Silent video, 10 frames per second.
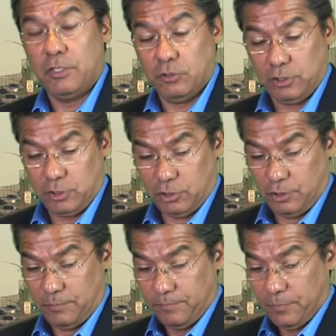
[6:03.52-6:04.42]
or she
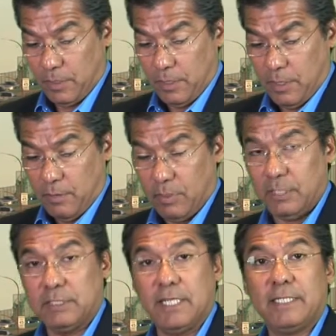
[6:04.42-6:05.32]
should. But
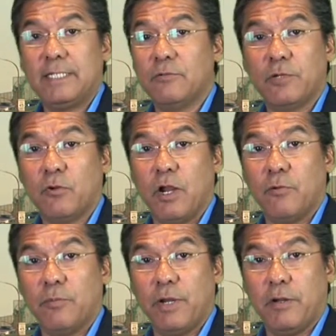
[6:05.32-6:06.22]
let's say it didn't require
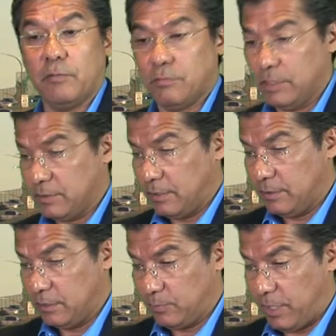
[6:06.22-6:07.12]
repair. Let's say the
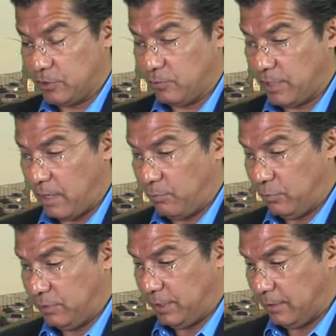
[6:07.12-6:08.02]
dispatcher went out,
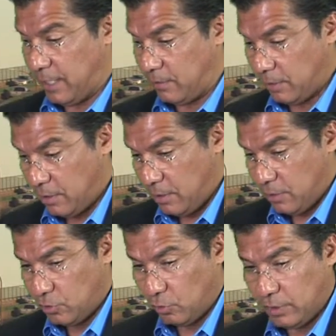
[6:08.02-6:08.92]
pulled the nail out,
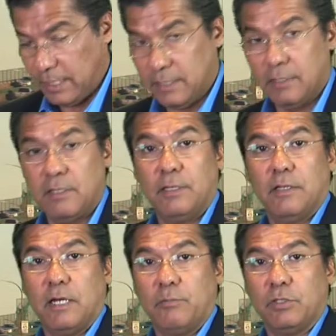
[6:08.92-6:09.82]
no leak,
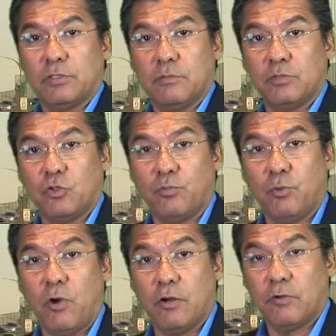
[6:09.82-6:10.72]
put some soapy
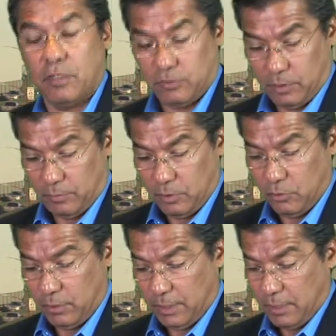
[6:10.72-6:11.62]
water on or something,
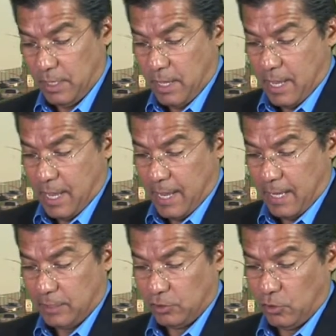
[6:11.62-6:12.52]
no leak.
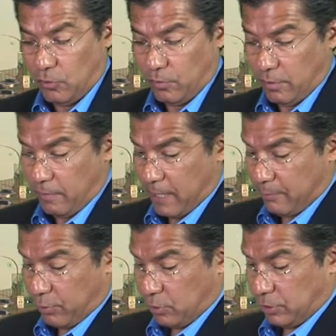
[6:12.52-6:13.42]
And so
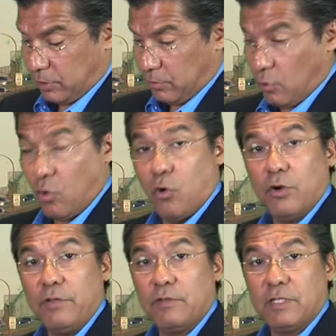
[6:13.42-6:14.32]
that person, or
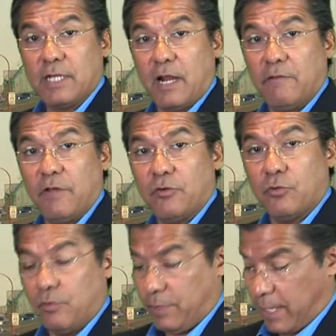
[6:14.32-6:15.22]
even the tire
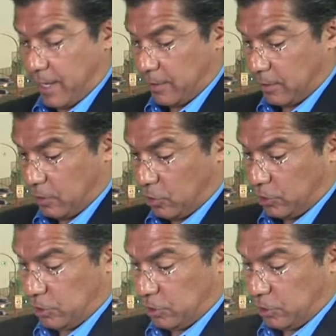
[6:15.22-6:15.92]
vendor or mechanic, could